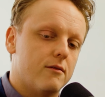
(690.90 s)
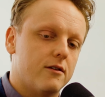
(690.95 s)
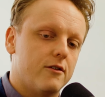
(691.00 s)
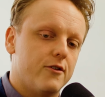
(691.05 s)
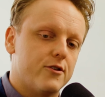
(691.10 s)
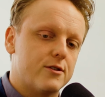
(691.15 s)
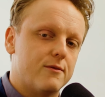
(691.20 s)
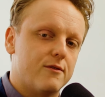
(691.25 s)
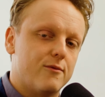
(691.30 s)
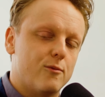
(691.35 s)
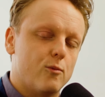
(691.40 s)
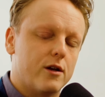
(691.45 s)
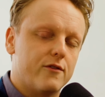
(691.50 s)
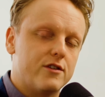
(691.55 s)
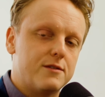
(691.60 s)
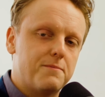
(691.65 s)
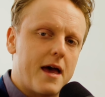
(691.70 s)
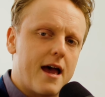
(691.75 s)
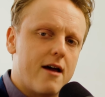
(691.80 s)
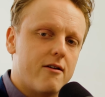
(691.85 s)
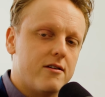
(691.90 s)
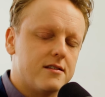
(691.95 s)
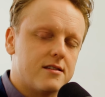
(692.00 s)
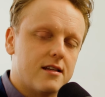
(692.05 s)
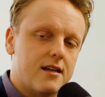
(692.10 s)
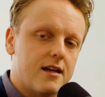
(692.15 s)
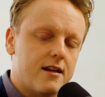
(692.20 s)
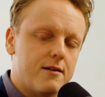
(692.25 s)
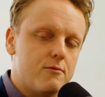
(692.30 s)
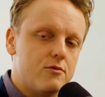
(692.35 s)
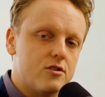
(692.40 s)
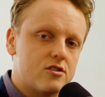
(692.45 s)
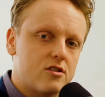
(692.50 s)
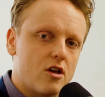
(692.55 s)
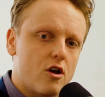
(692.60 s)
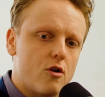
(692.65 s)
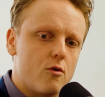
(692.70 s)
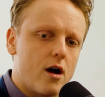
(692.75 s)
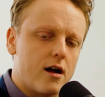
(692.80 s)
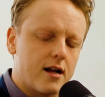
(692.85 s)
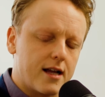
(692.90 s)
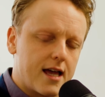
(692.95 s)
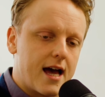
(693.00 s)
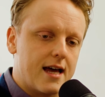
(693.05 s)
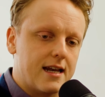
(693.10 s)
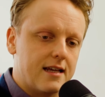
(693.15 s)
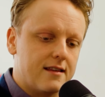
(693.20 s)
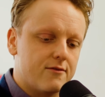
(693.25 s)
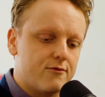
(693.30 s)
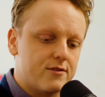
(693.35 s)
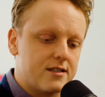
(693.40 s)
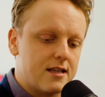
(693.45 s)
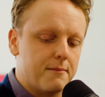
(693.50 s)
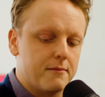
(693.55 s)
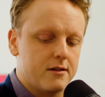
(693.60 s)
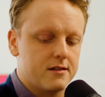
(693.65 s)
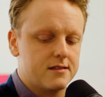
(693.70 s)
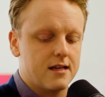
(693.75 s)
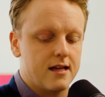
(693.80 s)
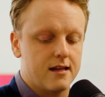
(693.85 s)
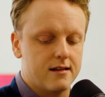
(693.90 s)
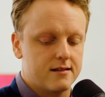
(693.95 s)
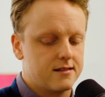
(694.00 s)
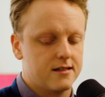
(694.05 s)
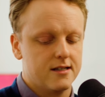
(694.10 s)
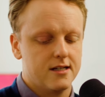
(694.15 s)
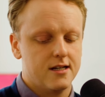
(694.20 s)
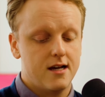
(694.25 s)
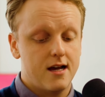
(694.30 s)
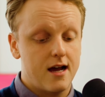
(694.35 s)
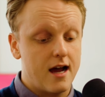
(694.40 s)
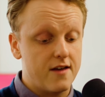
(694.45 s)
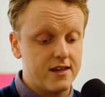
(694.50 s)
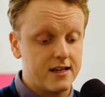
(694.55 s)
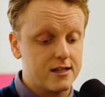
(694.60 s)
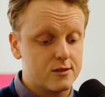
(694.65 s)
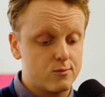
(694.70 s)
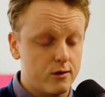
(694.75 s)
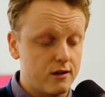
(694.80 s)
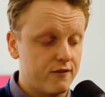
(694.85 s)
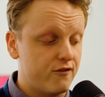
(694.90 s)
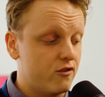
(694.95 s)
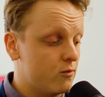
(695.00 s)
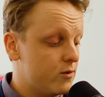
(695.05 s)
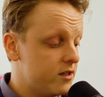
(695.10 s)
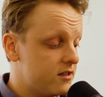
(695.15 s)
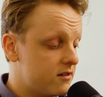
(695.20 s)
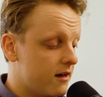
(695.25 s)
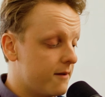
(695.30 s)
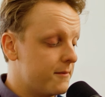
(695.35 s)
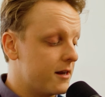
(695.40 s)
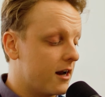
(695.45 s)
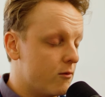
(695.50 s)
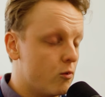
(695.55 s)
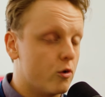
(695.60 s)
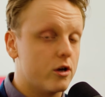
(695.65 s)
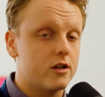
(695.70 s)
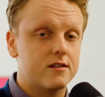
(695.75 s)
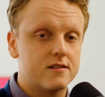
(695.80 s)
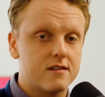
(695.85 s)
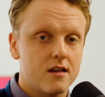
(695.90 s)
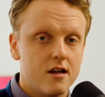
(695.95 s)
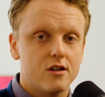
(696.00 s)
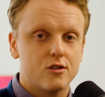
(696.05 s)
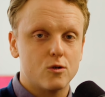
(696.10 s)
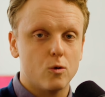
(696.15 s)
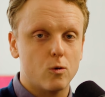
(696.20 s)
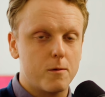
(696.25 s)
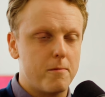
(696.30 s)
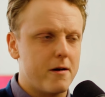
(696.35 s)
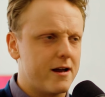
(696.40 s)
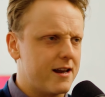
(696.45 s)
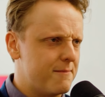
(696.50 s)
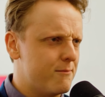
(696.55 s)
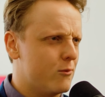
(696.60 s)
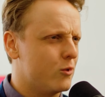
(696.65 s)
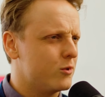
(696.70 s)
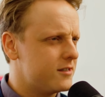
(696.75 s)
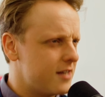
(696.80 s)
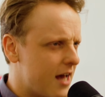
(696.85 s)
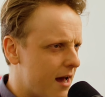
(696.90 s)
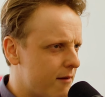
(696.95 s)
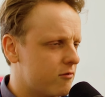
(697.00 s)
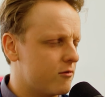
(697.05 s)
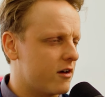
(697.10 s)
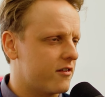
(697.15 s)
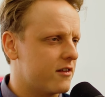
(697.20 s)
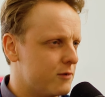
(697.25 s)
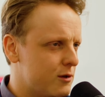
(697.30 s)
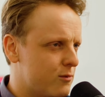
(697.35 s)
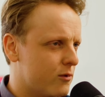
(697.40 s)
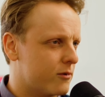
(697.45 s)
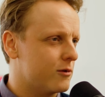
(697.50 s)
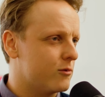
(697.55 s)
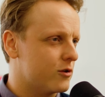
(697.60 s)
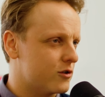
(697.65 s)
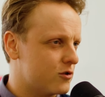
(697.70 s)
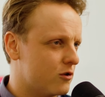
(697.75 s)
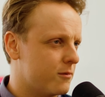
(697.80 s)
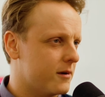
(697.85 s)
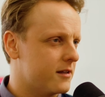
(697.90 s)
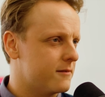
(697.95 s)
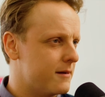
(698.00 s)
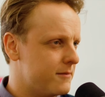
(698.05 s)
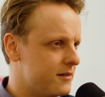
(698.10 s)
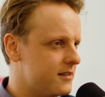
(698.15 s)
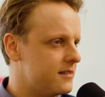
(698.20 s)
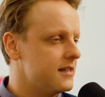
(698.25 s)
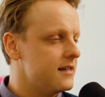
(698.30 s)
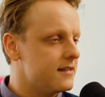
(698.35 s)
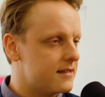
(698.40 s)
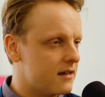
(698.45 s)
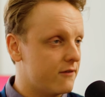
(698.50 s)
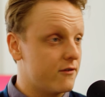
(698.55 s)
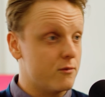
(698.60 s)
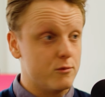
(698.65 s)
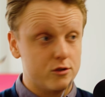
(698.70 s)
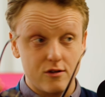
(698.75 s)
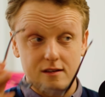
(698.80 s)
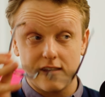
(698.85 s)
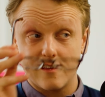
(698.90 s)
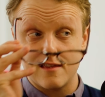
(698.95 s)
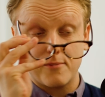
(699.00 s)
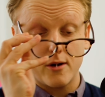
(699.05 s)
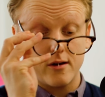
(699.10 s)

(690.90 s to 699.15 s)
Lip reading: lost one of his parents, and it was so uncanny, the resemblance. And I think it's wonderful. I want to talk about it in more depth. I think we'd probably want to talk about maybe the detail of it, and we'll do that in the